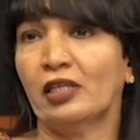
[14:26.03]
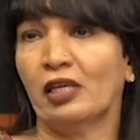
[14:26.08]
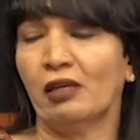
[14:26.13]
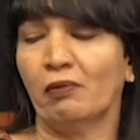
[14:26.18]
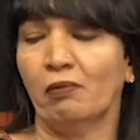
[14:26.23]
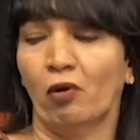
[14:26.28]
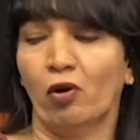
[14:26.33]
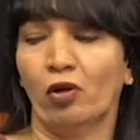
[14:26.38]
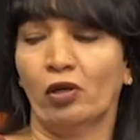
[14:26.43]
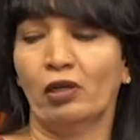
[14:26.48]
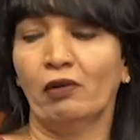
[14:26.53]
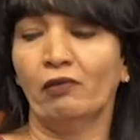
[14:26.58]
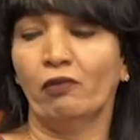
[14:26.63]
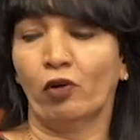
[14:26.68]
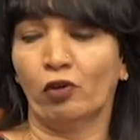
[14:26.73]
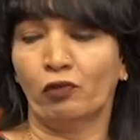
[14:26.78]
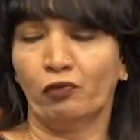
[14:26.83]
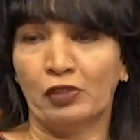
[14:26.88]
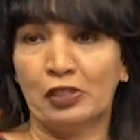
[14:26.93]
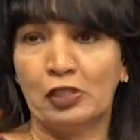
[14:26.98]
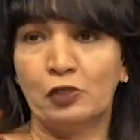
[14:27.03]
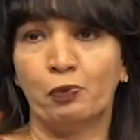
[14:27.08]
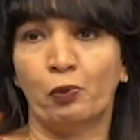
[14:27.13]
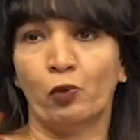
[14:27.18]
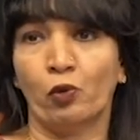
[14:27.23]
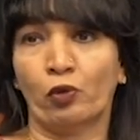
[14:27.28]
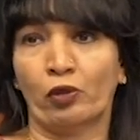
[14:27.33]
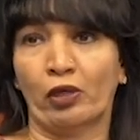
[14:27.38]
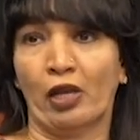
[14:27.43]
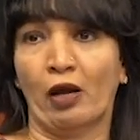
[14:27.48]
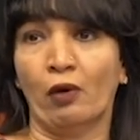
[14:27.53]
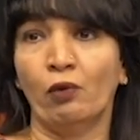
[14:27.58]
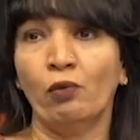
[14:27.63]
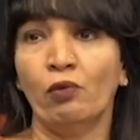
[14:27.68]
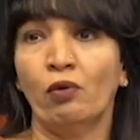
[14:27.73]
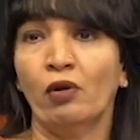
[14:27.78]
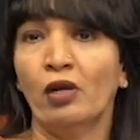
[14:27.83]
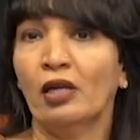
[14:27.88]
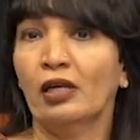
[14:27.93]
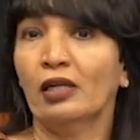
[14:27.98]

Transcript: key model what we spoke now,